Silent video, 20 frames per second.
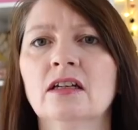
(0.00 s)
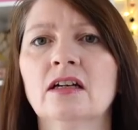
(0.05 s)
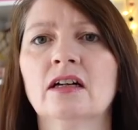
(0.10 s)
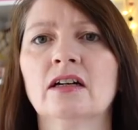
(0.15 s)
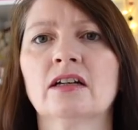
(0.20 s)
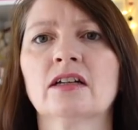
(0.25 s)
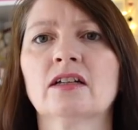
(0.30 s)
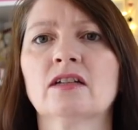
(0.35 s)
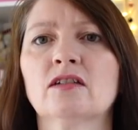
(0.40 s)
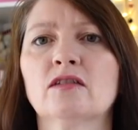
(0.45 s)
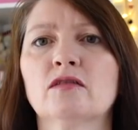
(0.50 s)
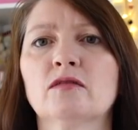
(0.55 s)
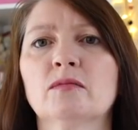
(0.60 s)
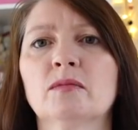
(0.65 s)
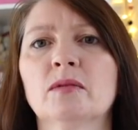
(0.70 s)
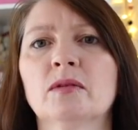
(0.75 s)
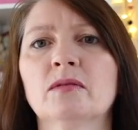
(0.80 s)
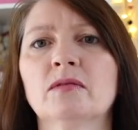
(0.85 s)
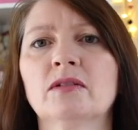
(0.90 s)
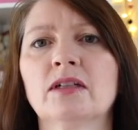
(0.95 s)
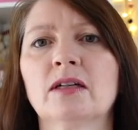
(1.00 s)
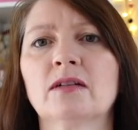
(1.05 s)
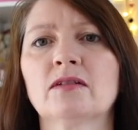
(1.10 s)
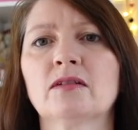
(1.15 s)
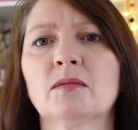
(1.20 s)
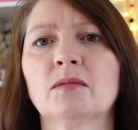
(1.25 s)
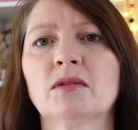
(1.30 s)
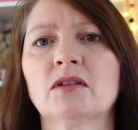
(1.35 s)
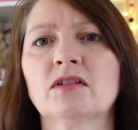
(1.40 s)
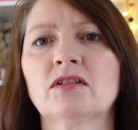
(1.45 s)
I could have pulled out
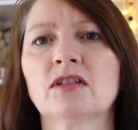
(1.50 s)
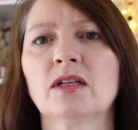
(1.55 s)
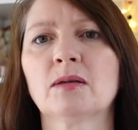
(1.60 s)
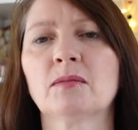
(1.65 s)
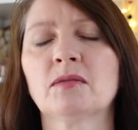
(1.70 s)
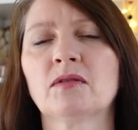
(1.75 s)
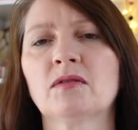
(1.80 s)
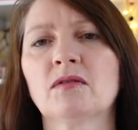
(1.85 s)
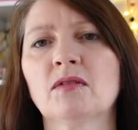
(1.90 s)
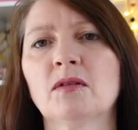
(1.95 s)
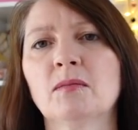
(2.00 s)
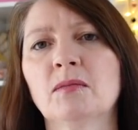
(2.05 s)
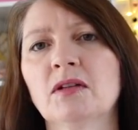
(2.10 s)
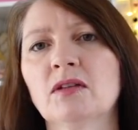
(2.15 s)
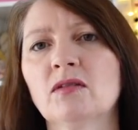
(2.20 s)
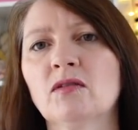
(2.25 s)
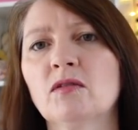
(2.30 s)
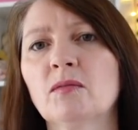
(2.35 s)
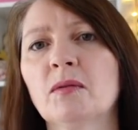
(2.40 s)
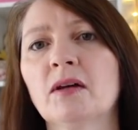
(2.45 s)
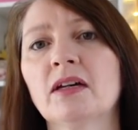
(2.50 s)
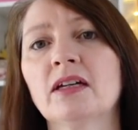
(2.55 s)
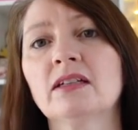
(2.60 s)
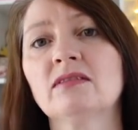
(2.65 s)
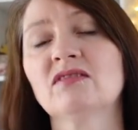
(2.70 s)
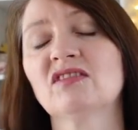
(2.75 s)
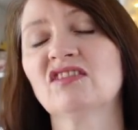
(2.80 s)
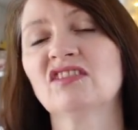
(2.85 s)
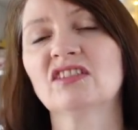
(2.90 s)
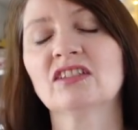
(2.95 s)
some of the shapes from the middles, but
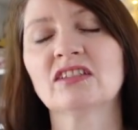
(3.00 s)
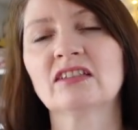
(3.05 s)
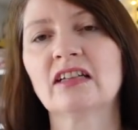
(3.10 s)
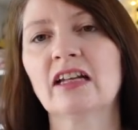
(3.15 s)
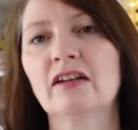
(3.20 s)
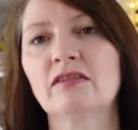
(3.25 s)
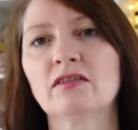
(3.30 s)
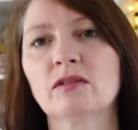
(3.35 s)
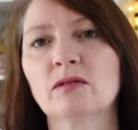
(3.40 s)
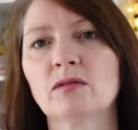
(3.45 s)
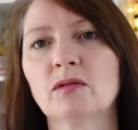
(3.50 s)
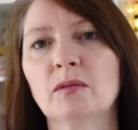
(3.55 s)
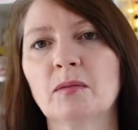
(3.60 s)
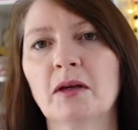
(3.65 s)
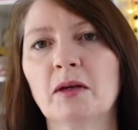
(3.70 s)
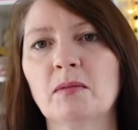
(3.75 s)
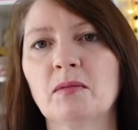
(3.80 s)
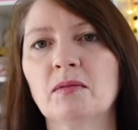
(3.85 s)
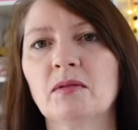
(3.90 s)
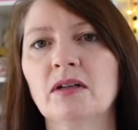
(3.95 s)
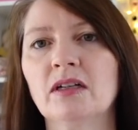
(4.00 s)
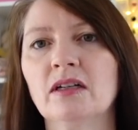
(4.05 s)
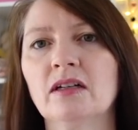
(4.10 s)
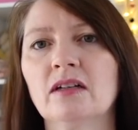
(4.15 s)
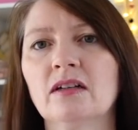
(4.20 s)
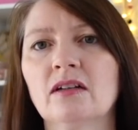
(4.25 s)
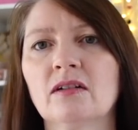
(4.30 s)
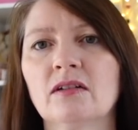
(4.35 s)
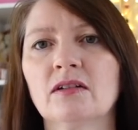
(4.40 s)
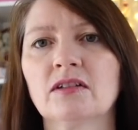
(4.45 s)
I just left all the paper in
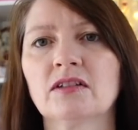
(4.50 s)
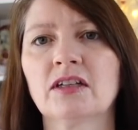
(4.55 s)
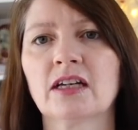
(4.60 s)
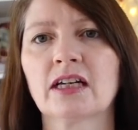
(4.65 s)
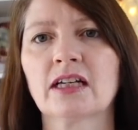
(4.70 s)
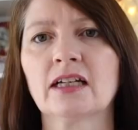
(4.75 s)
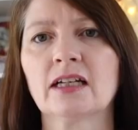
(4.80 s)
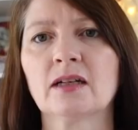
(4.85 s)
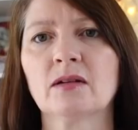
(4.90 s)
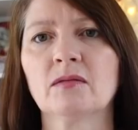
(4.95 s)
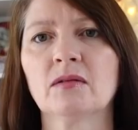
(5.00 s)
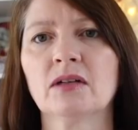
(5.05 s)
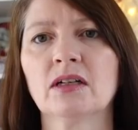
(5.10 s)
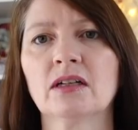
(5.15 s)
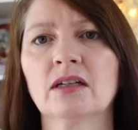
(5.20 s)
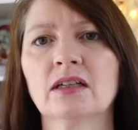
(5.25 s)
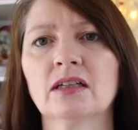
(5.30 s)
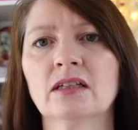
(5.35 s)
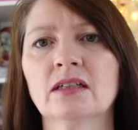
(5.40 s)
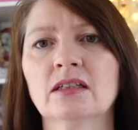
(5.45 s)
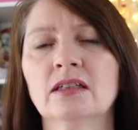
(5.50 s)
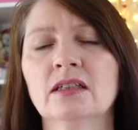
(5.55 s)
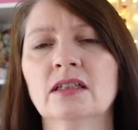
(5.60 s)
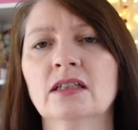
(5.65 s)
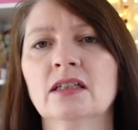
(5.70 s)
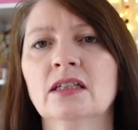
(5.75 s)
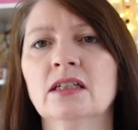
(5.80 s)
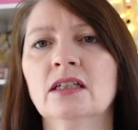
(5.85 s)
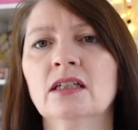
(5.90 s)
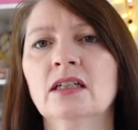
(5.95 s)
and thought I'll tackle it when I,
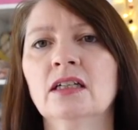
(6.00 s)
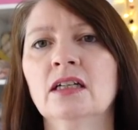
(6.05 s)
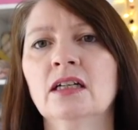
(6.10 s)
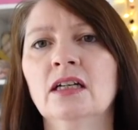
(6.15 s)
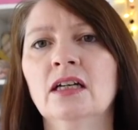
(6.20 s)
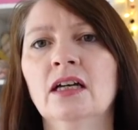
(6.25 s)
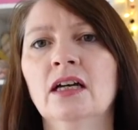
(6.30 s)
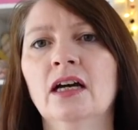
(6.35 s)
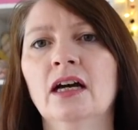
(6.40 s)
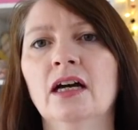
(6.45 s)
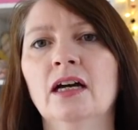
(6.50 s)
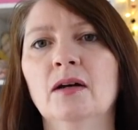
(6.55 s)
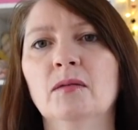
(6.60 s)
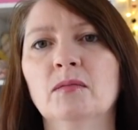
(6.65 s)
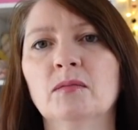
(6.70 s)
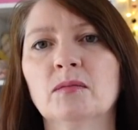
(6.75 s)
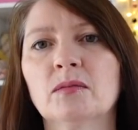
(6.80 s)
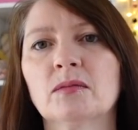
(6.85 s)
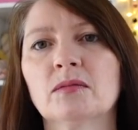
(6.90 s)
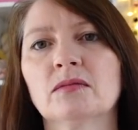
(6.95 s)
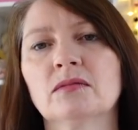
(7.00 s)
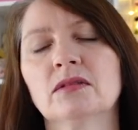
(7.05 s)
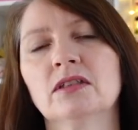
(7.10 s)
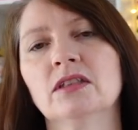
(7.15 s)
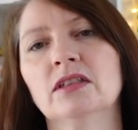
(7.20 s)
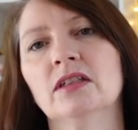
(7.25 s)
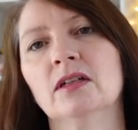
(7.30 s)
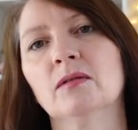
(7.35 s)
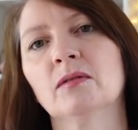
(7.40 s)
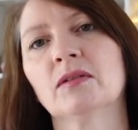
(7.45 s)

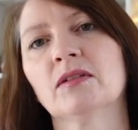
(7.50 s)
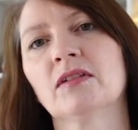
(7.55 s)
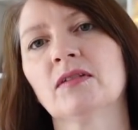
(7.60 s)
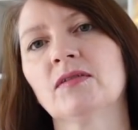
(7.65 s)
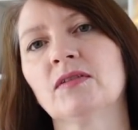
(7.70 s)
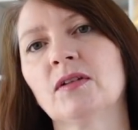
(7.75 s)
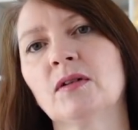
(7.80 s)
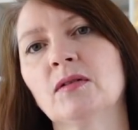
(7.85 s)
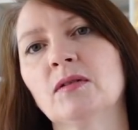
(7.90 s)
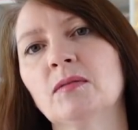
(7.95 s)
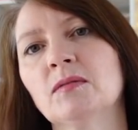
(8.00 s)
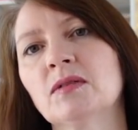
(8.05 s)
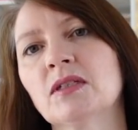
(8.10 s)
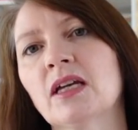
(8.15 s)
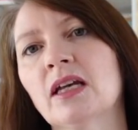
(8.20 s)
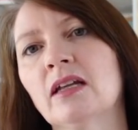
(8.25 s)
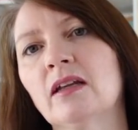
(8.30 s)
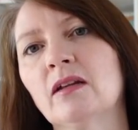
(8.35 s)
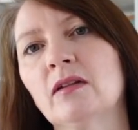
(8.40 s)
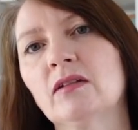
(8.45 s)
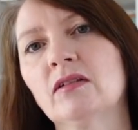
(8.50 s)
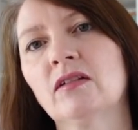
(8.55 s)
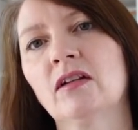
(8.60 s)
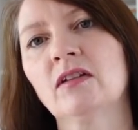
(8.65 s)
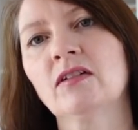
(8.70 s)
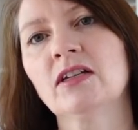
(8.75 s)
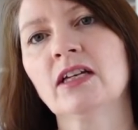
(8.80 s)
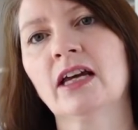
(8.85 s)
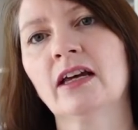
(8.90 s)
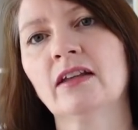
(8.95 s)
you know, once I've sewn them together. So
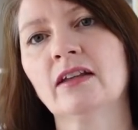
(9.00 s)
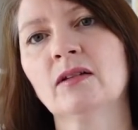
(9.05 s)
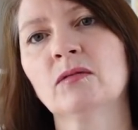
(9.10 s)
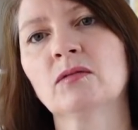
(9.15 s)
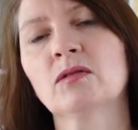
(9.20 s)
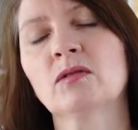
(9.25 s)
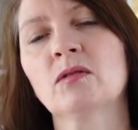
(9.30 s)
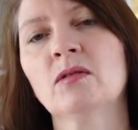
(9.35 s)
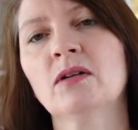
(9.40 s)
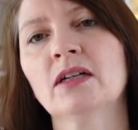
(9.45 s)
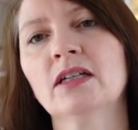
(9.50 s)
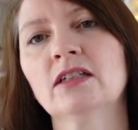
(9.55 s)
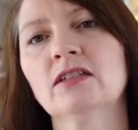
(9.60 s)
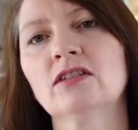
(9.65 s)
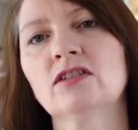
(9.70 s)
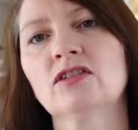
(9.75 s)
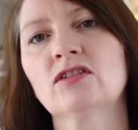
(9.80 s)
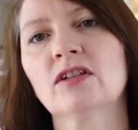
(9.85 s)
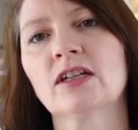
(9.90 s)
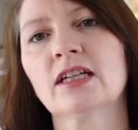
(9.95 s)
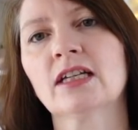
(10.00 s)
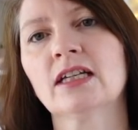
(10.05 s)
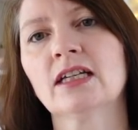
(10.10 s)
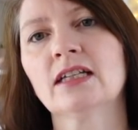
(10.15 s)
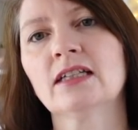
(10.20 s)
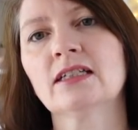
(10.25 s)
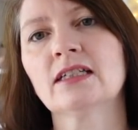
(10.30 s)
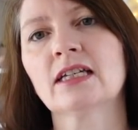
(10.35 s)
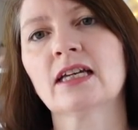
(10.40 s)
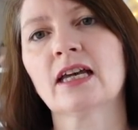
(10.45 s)
yeah, it was quite
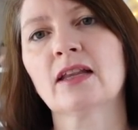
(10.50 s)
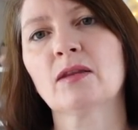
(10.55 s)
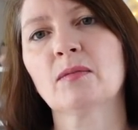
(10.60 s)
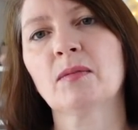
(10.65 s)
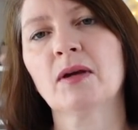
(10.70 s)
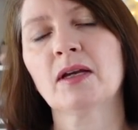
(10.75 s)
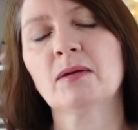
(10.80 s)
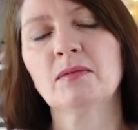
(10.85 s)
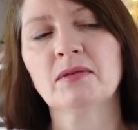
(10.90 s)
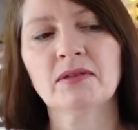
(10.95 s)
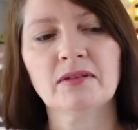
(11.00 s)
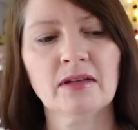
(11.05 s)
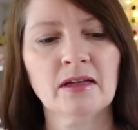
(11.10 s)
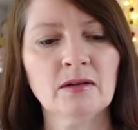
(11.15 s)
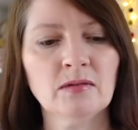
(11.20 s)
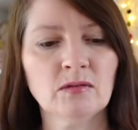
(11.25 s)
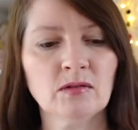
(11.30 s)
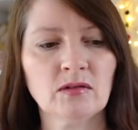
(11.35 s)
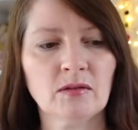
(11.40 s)
tricky to get the papers out.